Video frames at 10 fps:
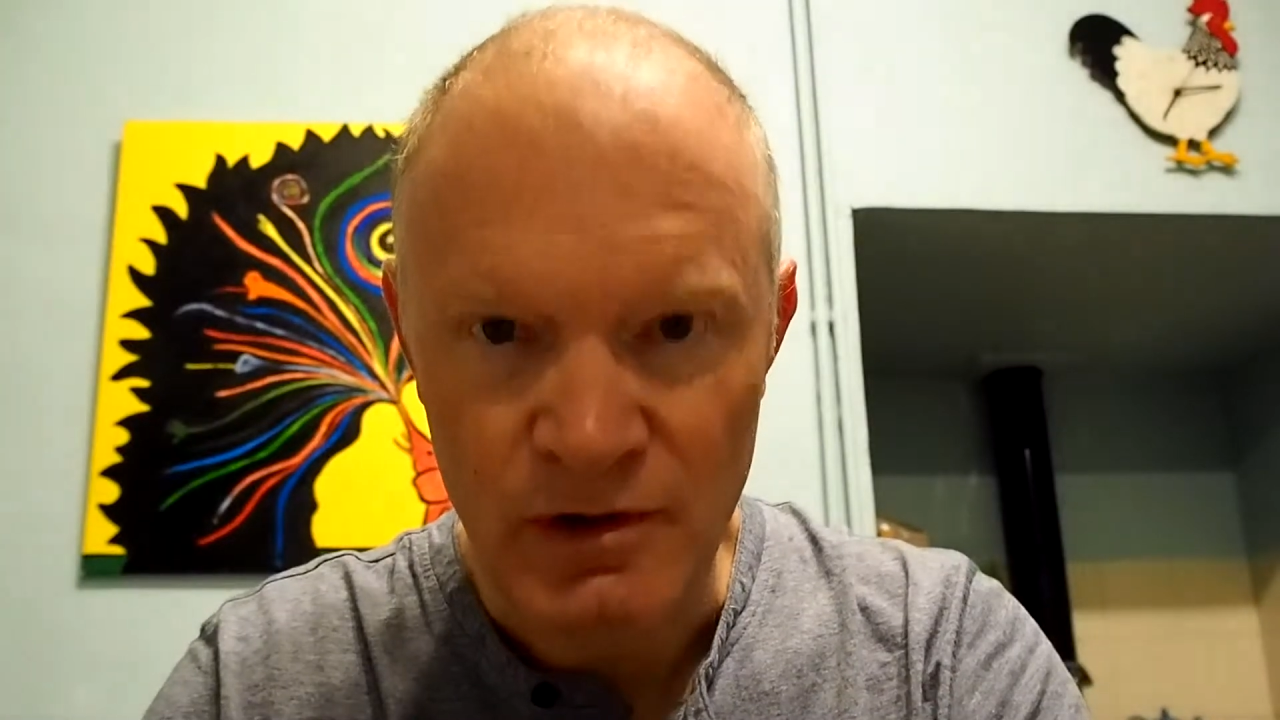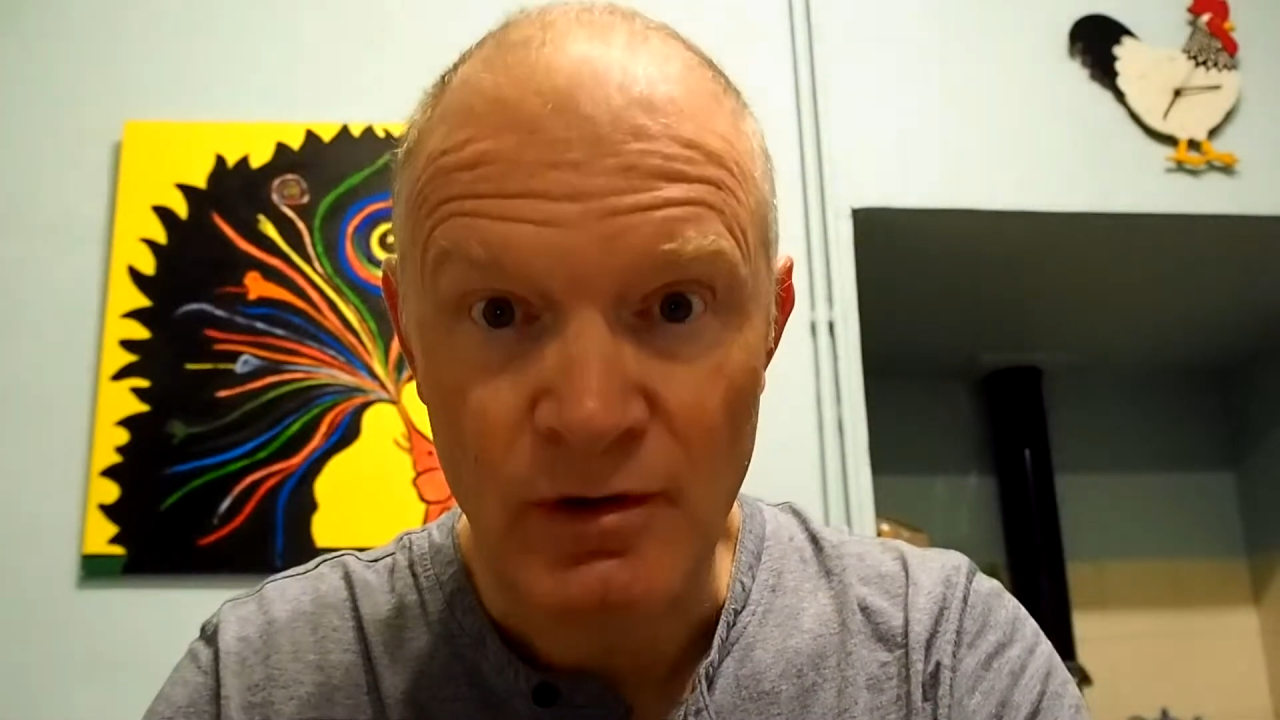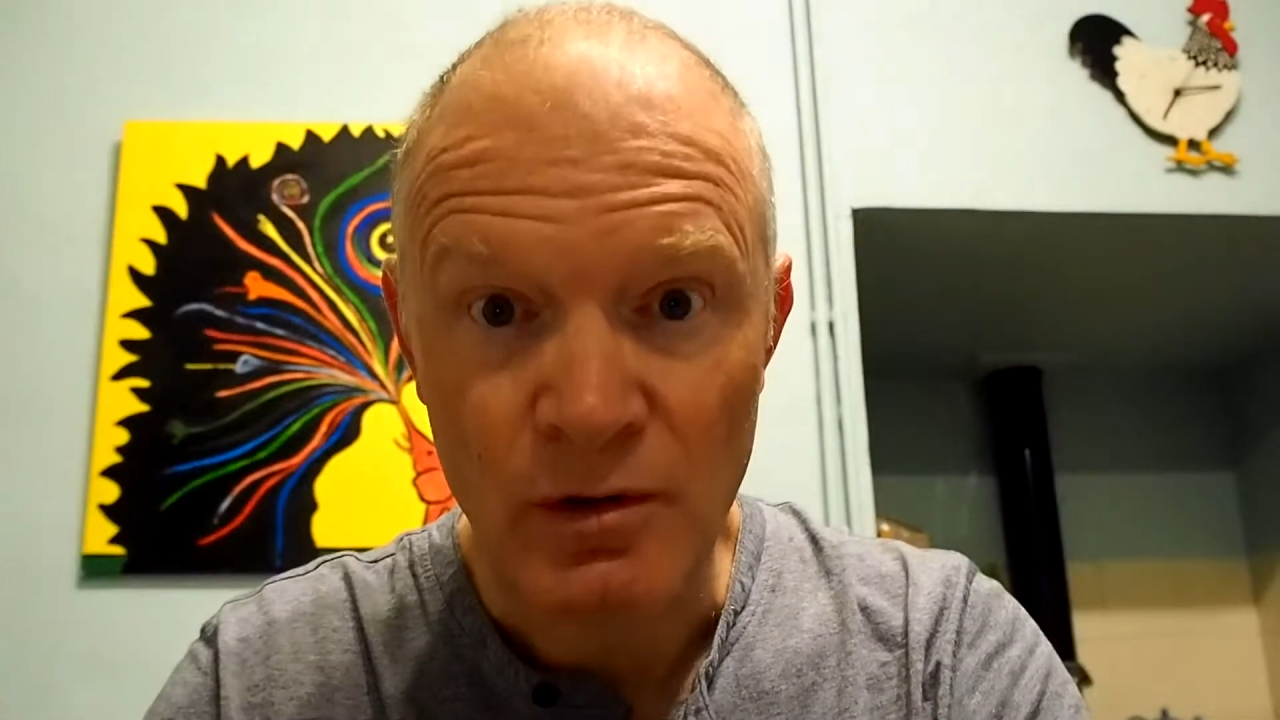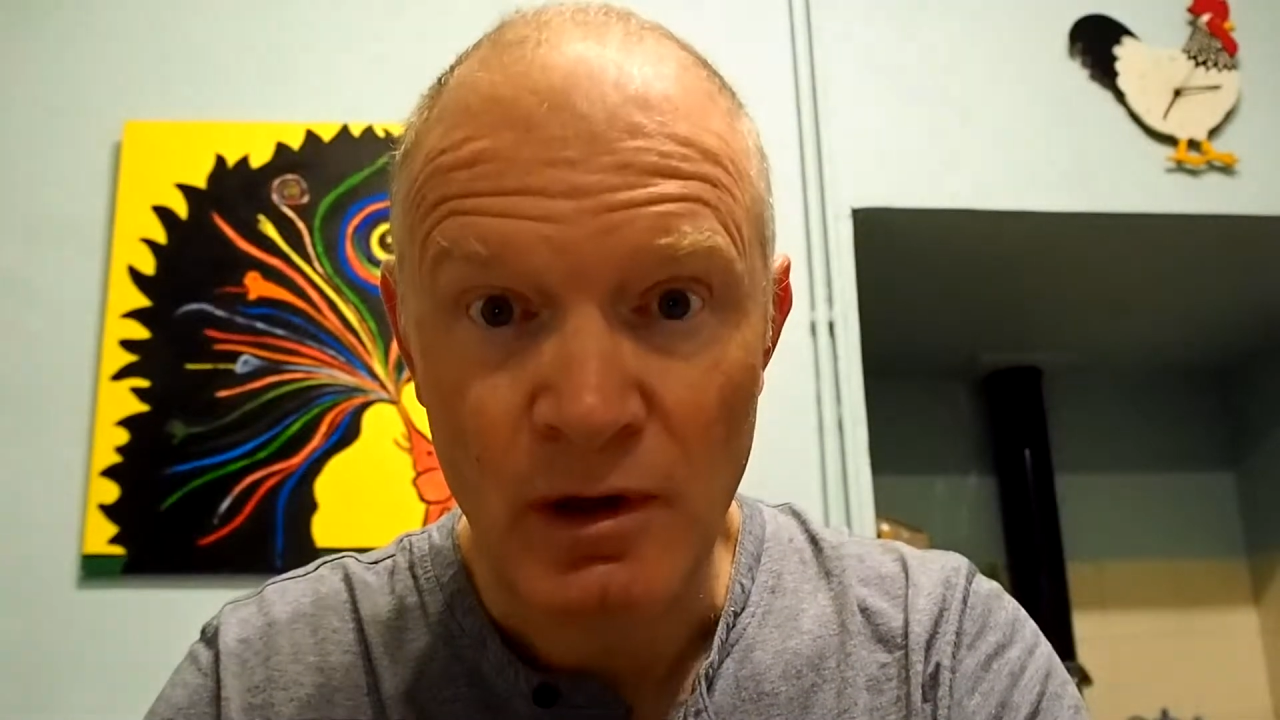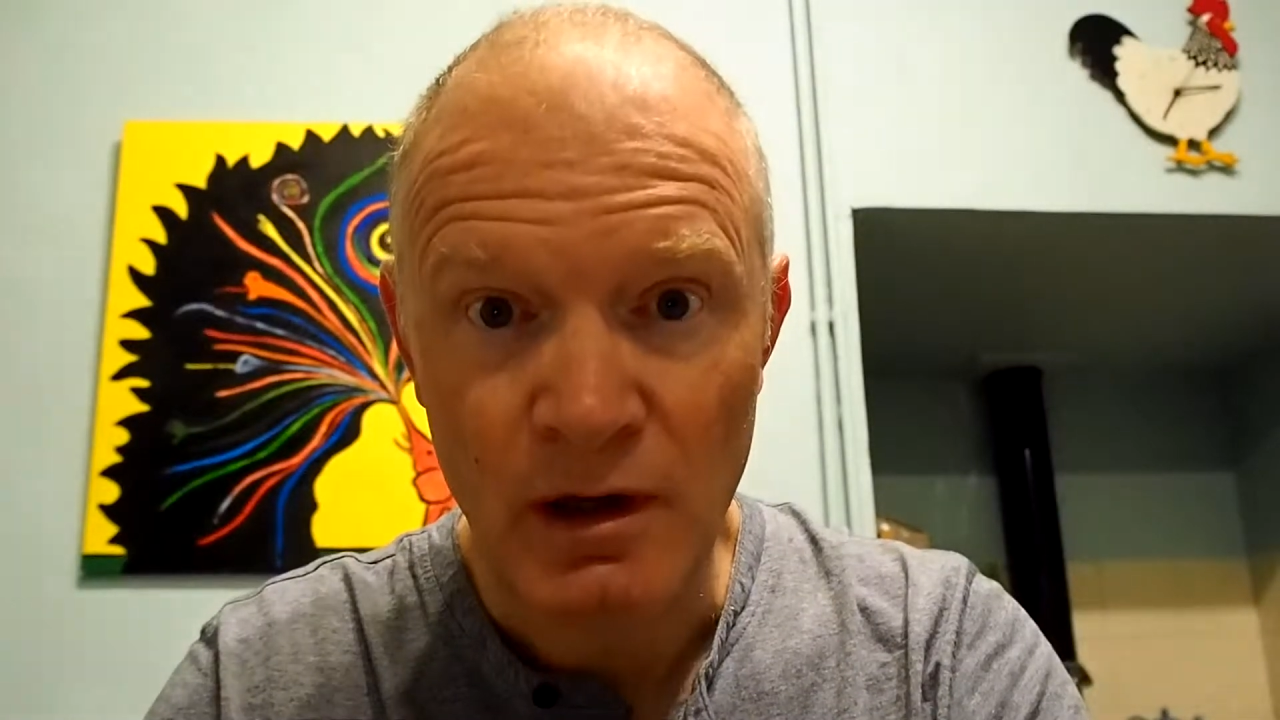So
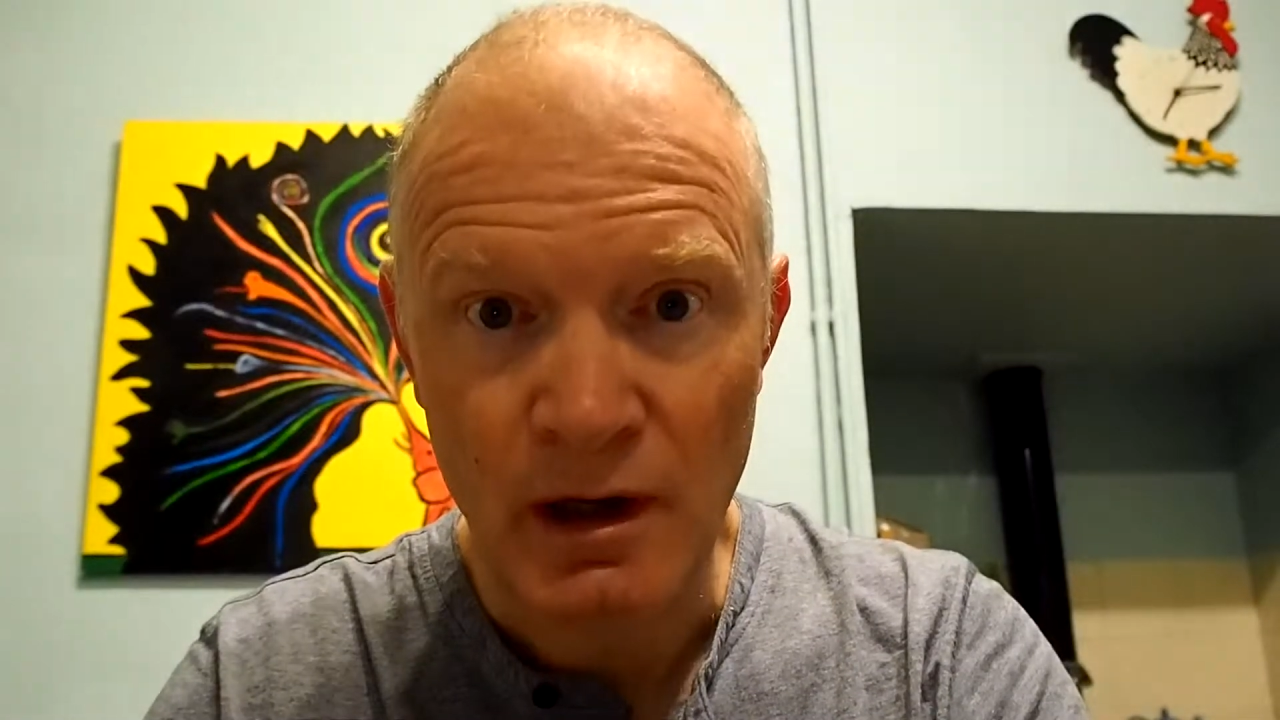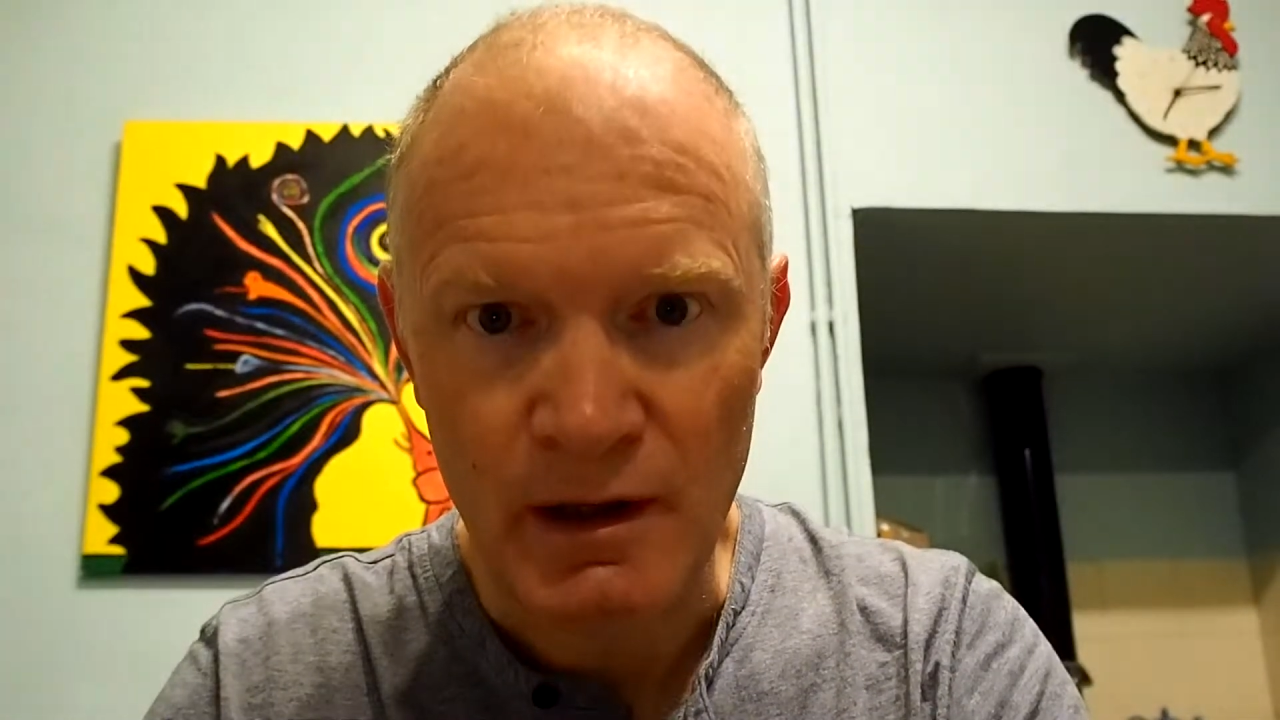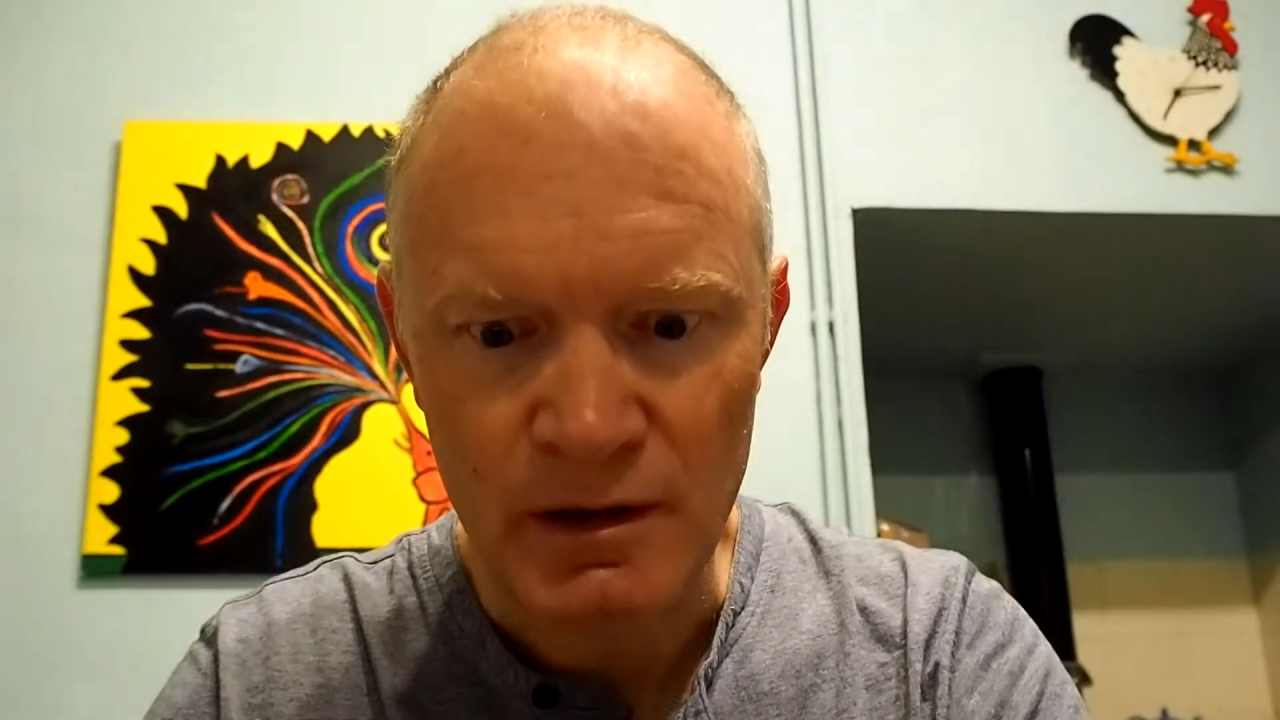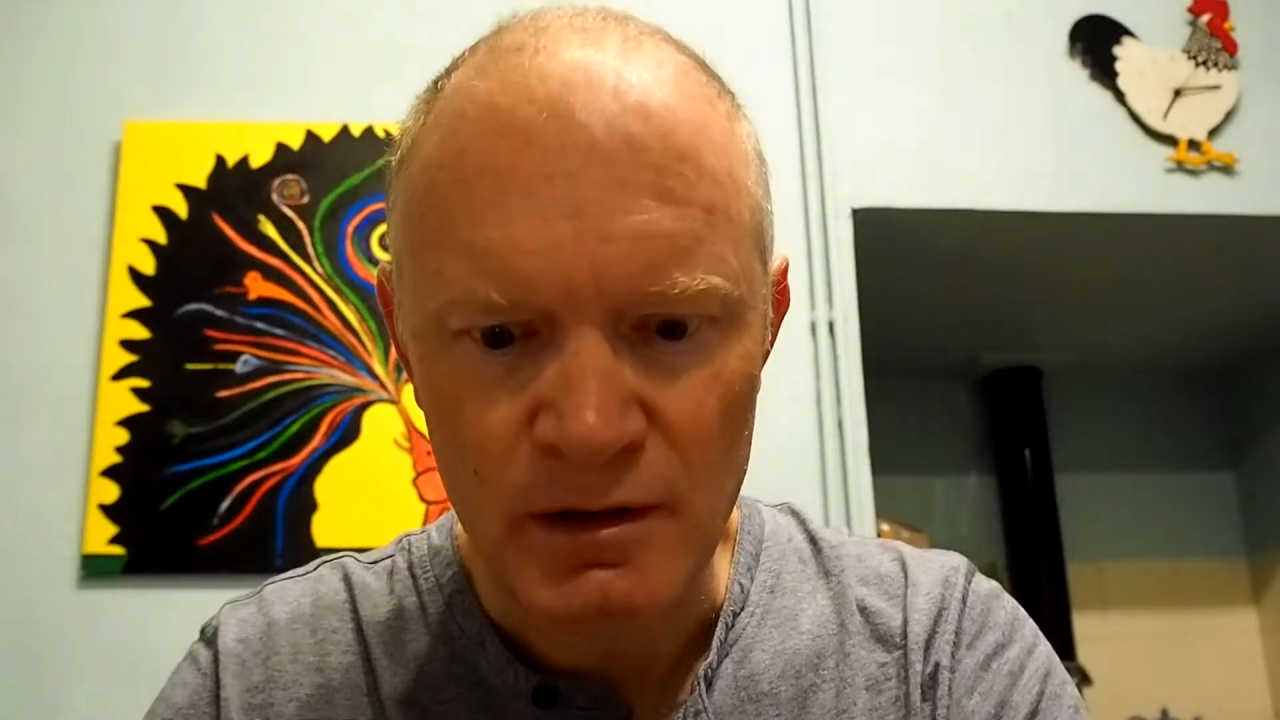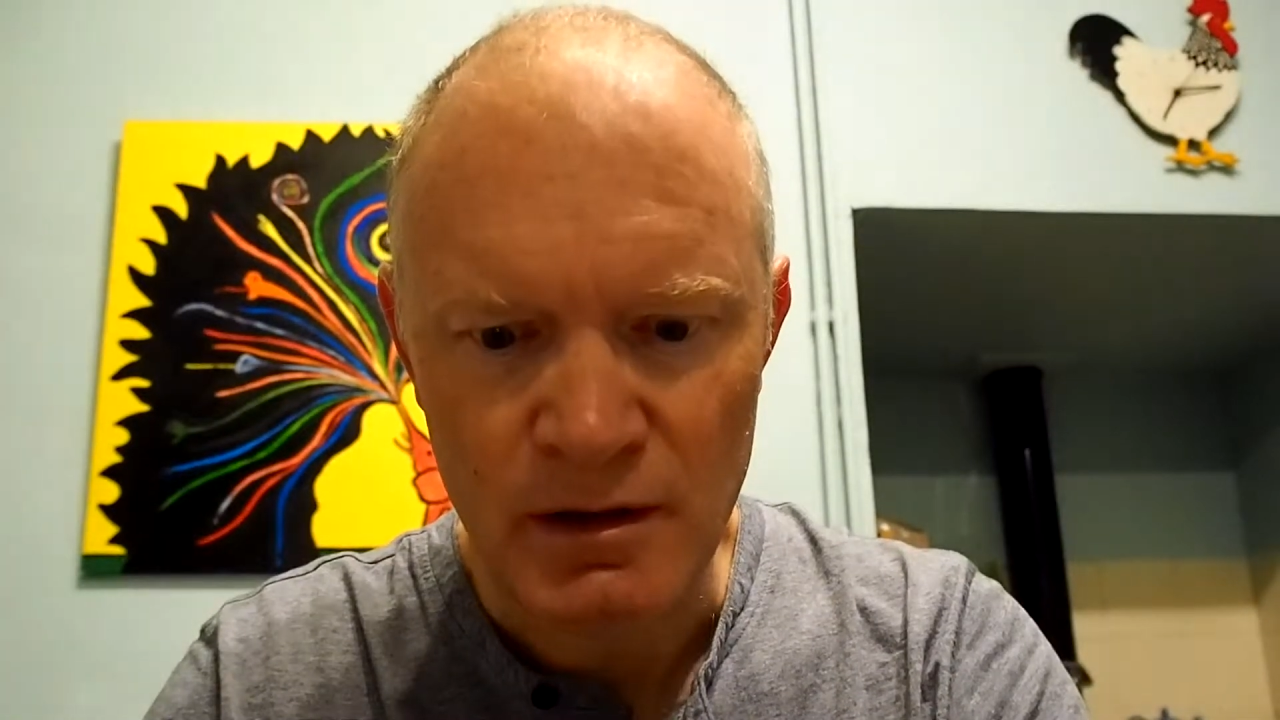quite
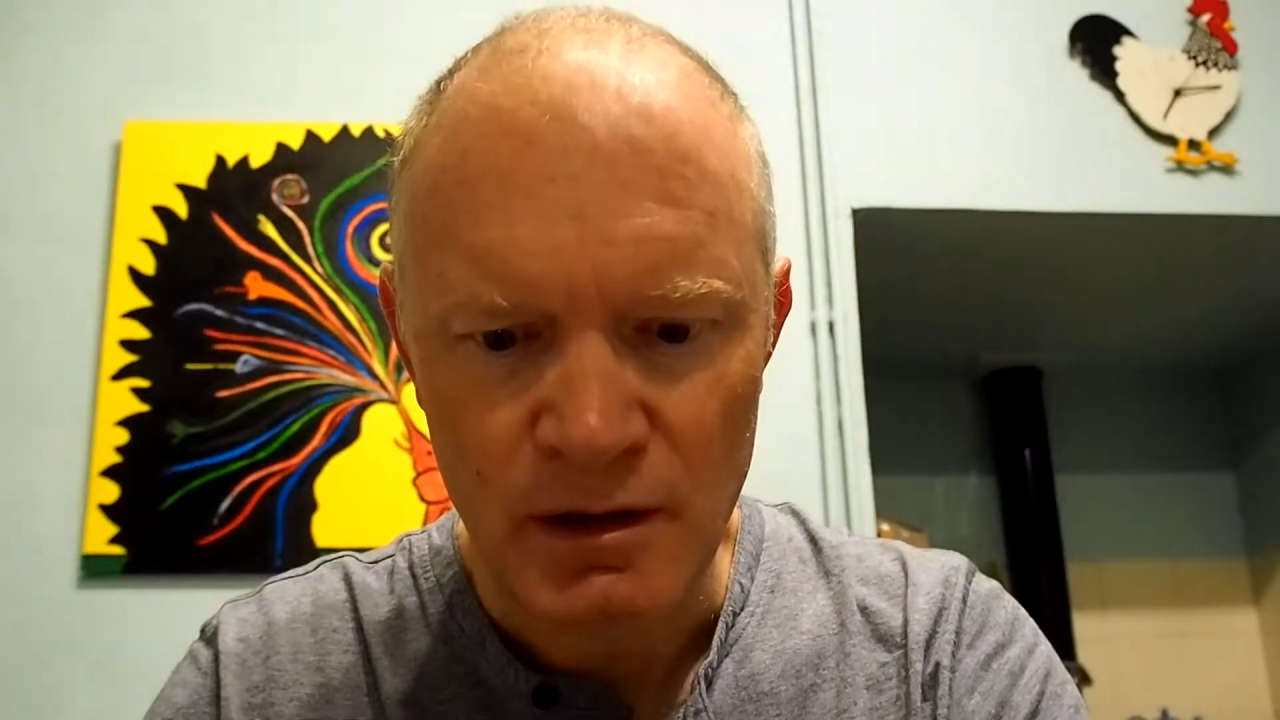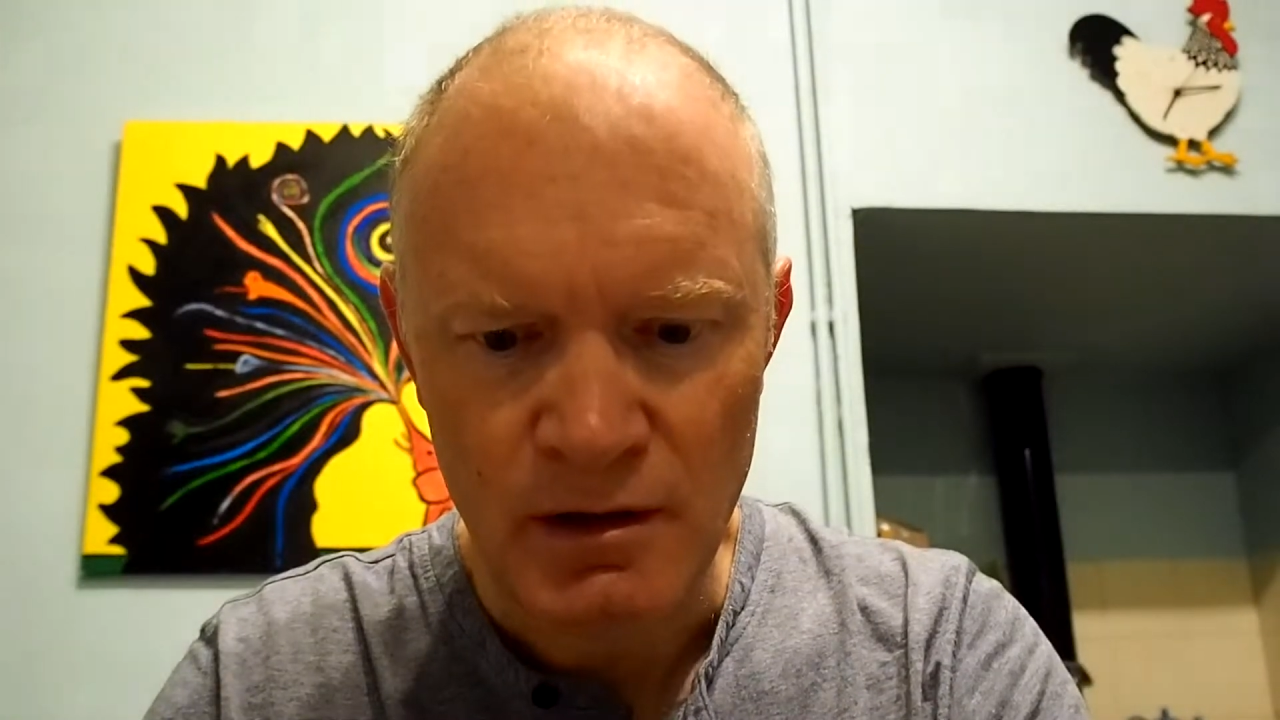late.